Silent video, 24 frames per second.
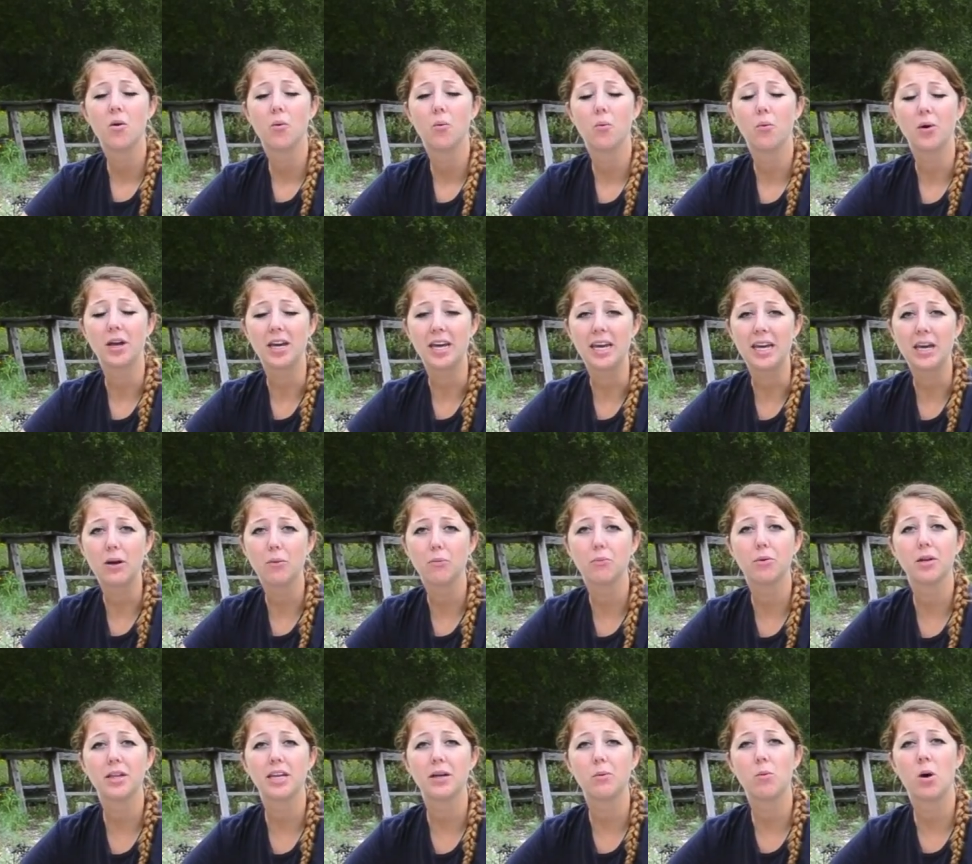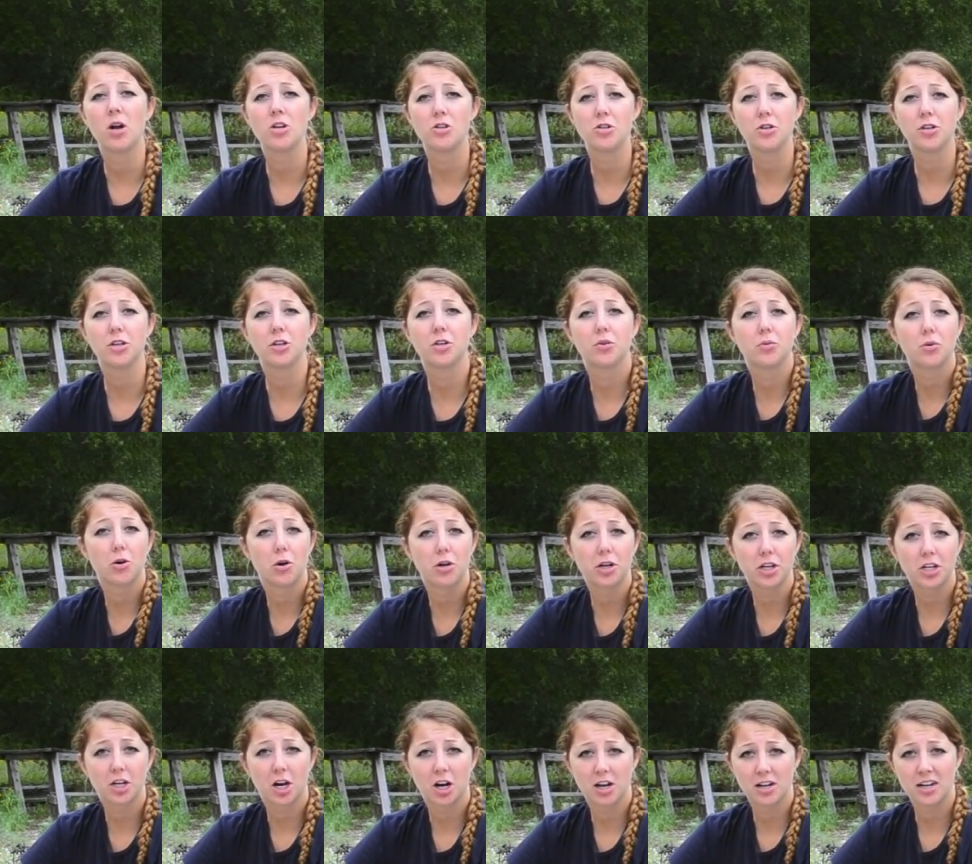We really want you to grow your
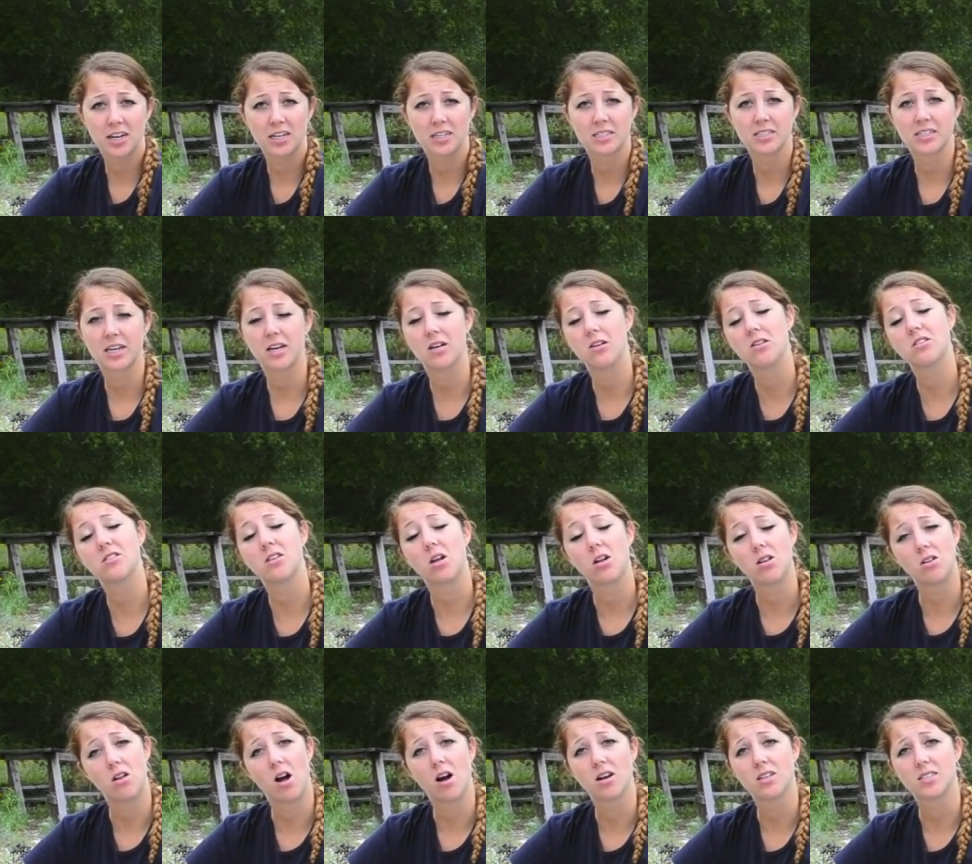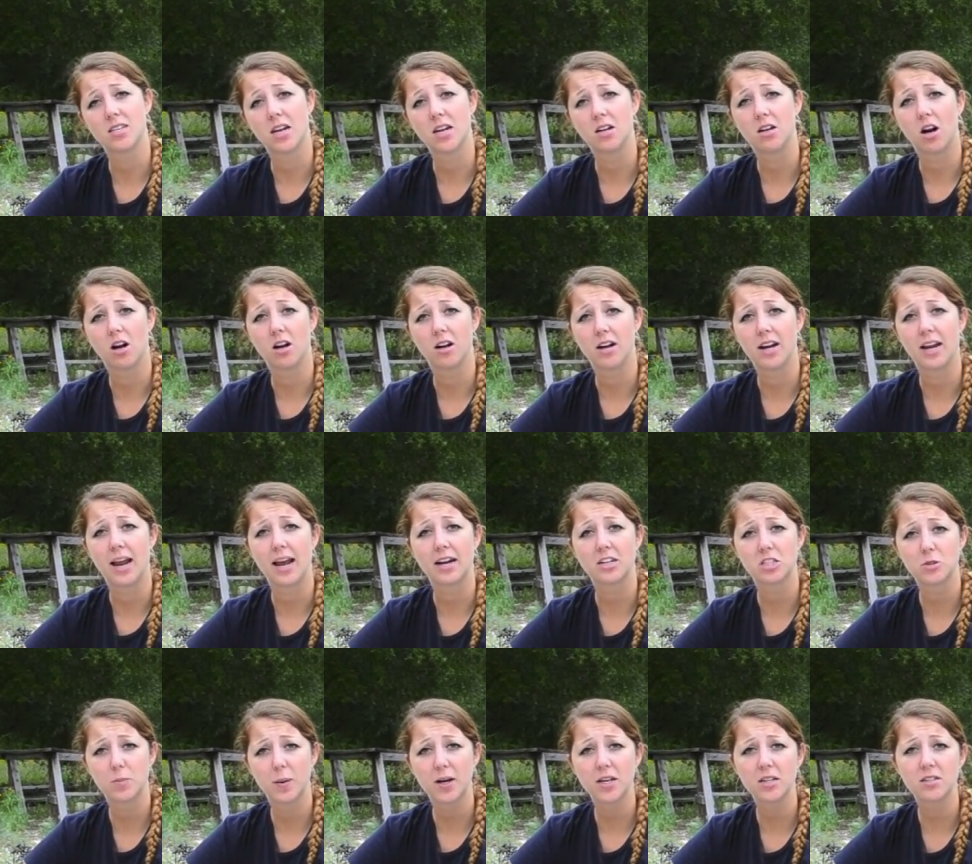gardening skills alongside gardening
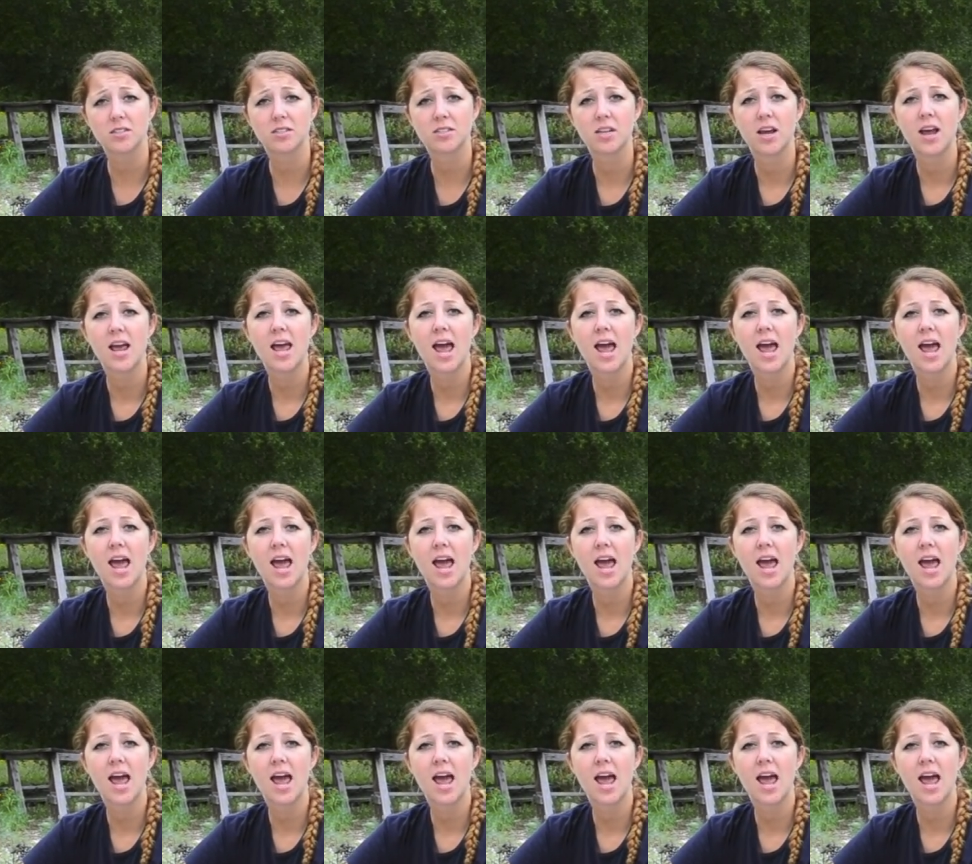experts